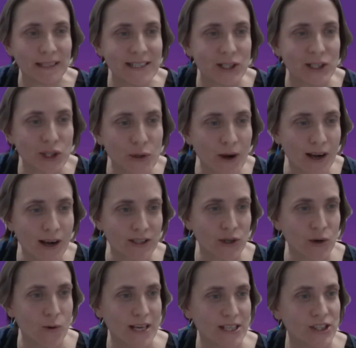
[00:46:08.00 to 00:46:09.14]
please do ask
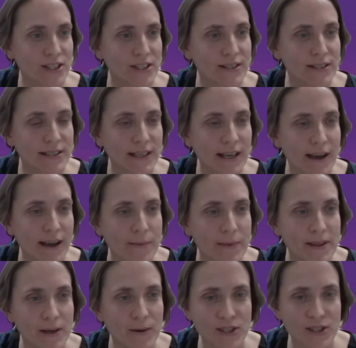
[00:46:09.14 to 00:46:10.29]
your questions um,
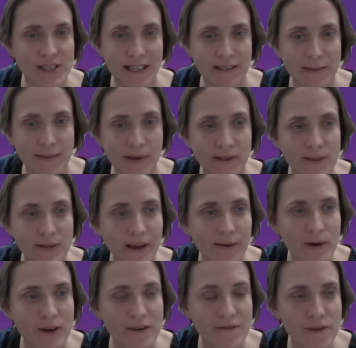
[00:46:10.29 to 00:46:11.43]
in the question answer box, but
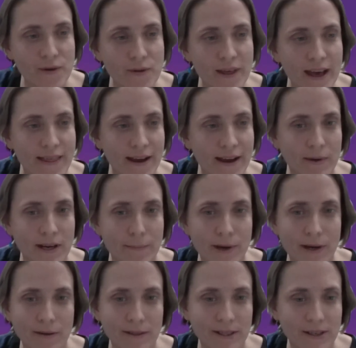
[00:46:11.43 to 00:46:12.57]
I've got a few there that I'm going to
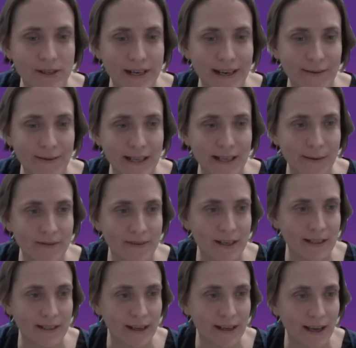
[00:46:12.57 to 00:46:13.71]
pose to you now, Sam, if
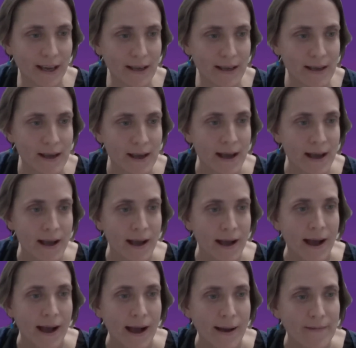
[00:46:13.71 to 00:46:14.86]
that's okay.
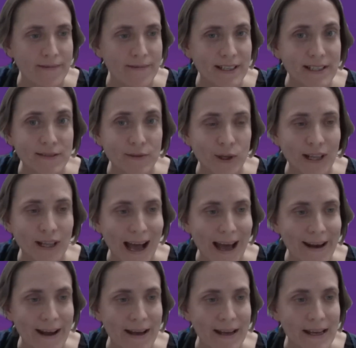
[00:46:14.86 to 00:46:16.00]
Um, first of all,
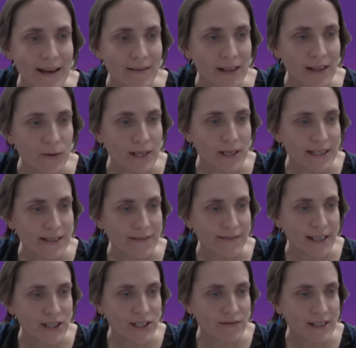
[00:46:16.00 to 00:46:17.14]
Hannah here at the Queensland
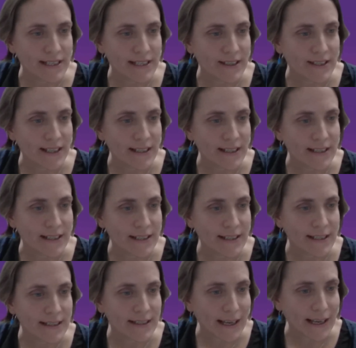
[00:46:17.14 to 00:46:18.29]
Aphasia Research Centre
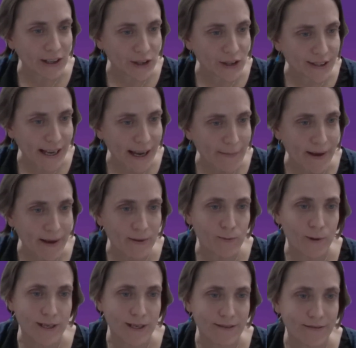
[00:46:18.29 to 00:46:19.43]
says, thank you, Sam. That was
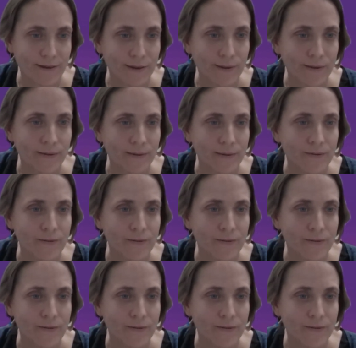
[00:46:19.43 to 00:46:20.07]
wonderful.